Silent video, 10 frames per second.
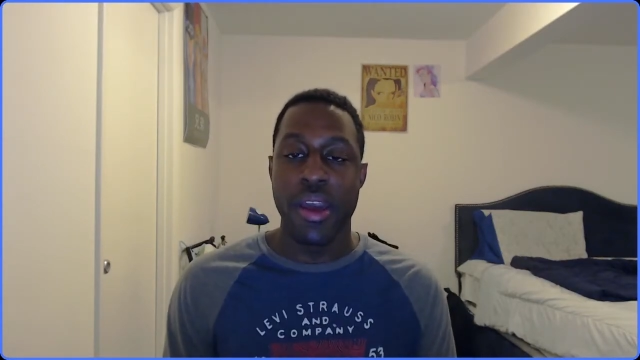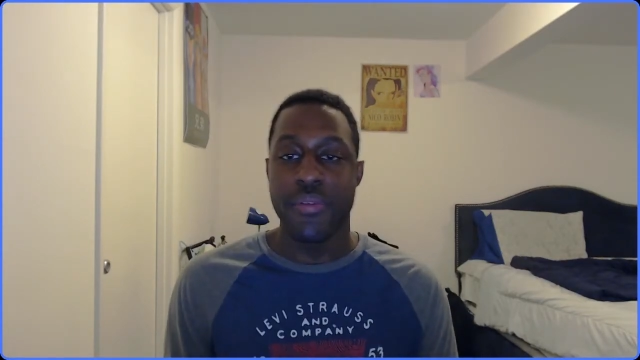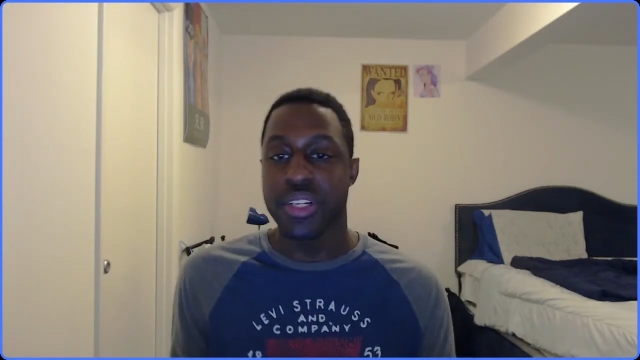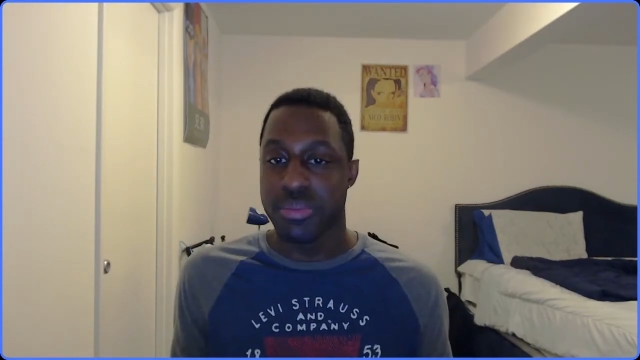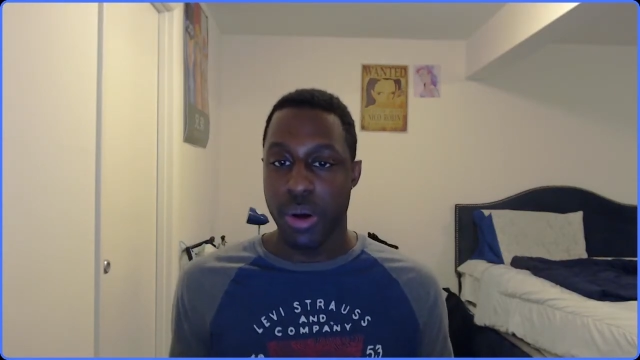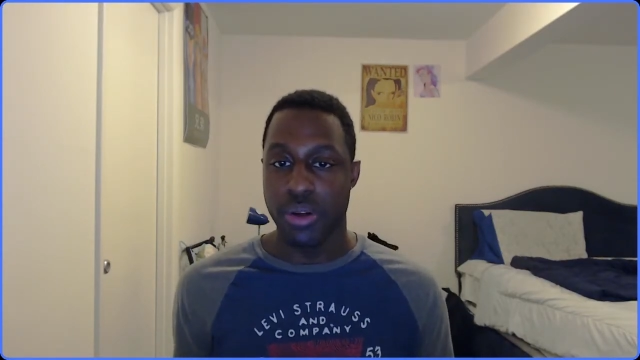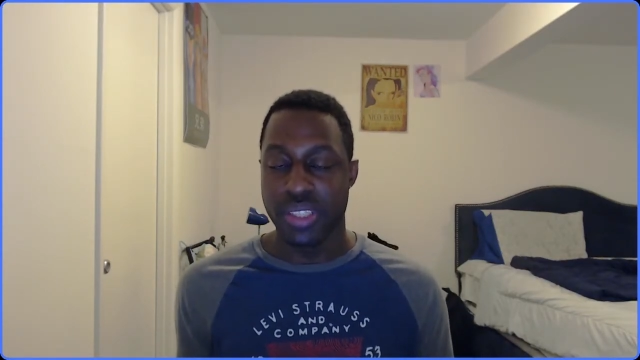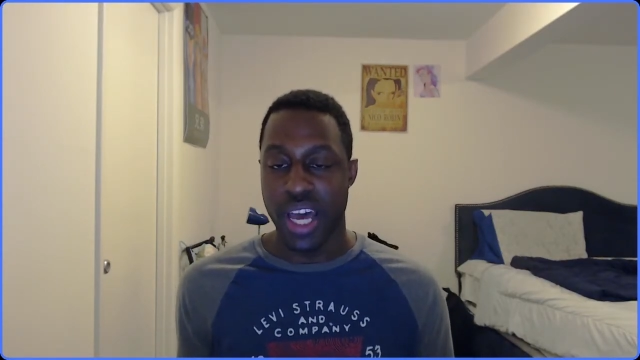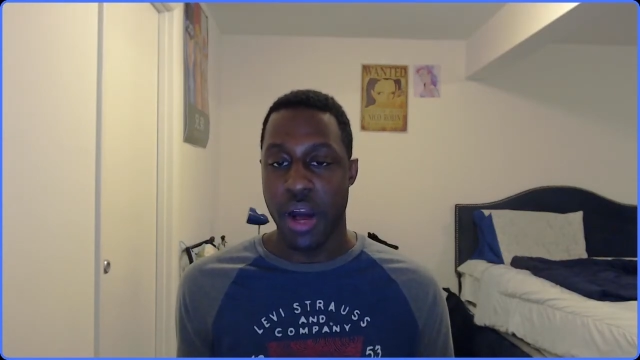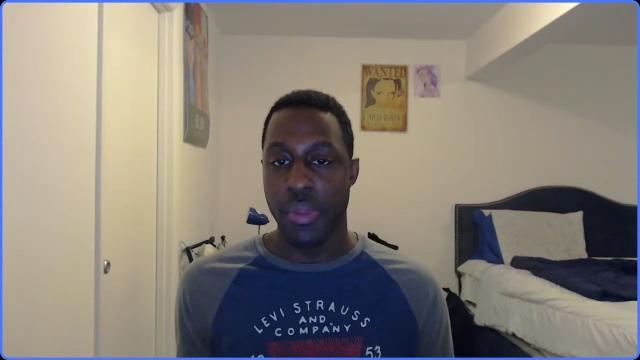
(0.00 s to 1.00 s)
If you're in a small
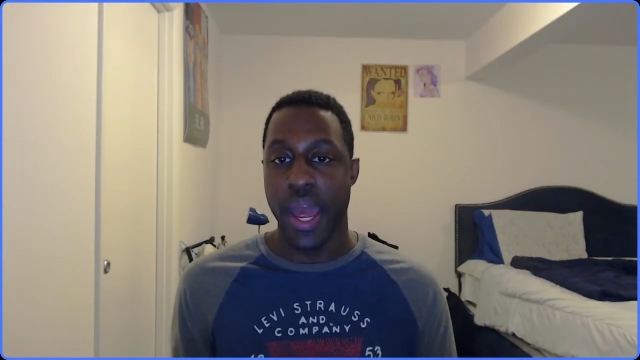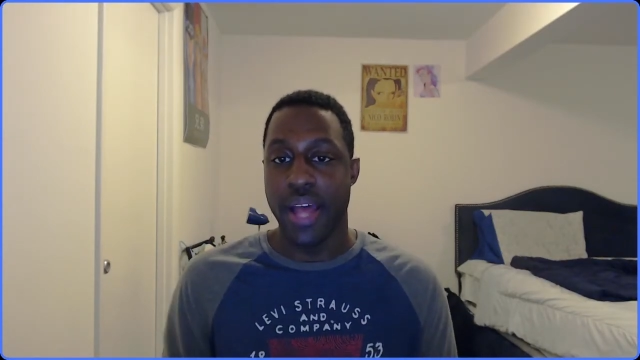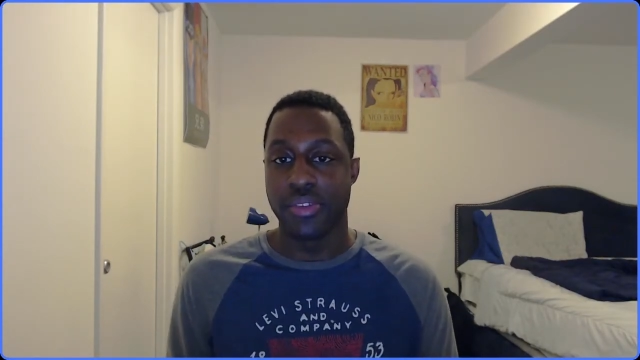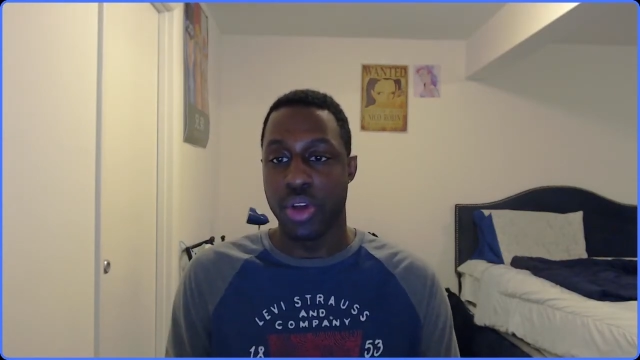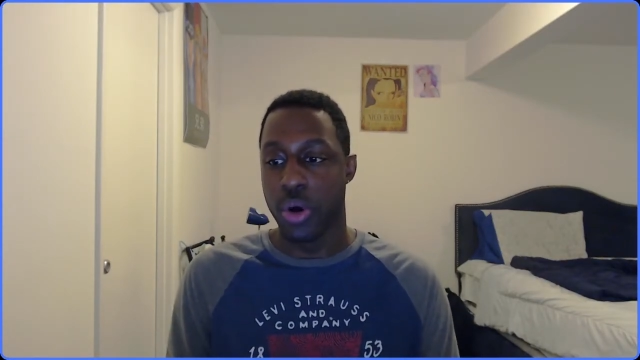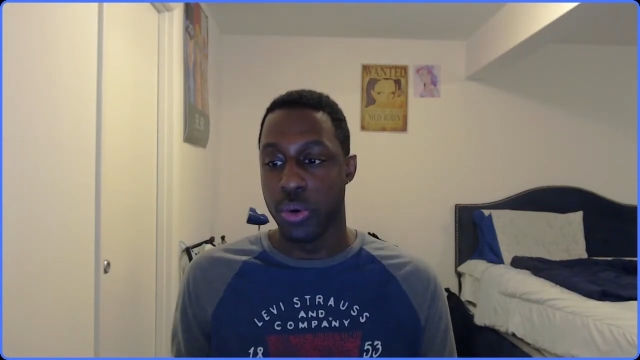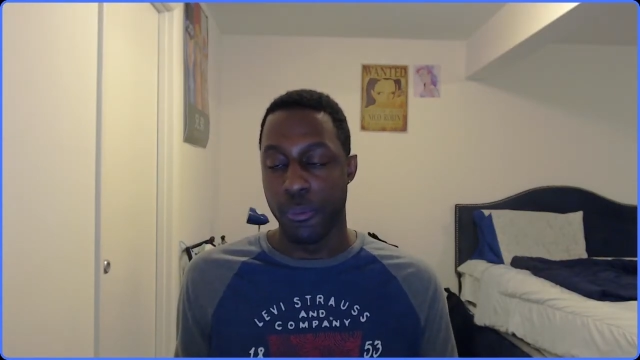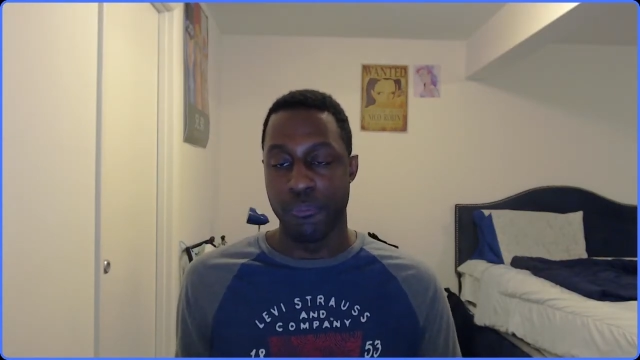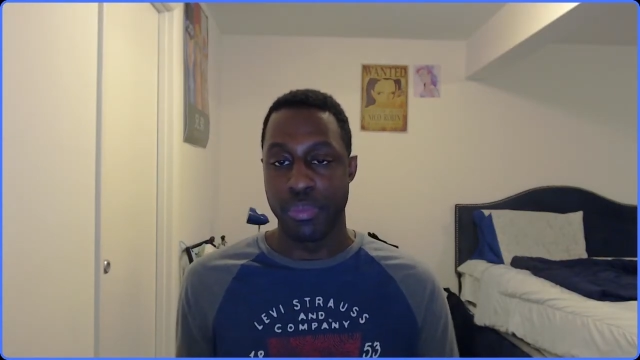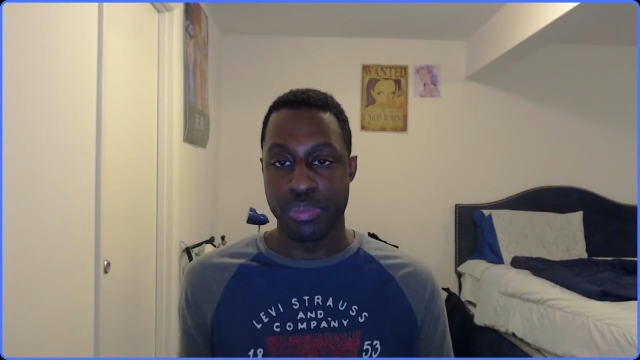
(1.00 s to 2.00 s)
town that has its
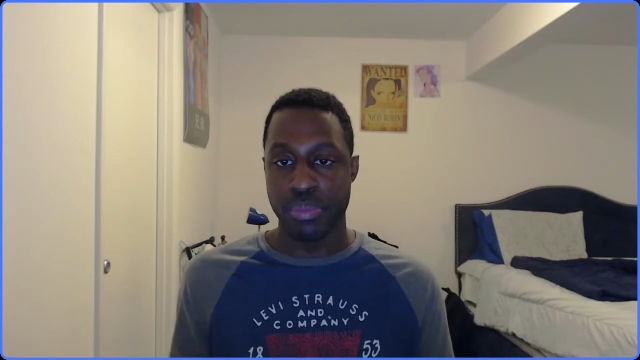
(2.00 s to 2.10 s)
own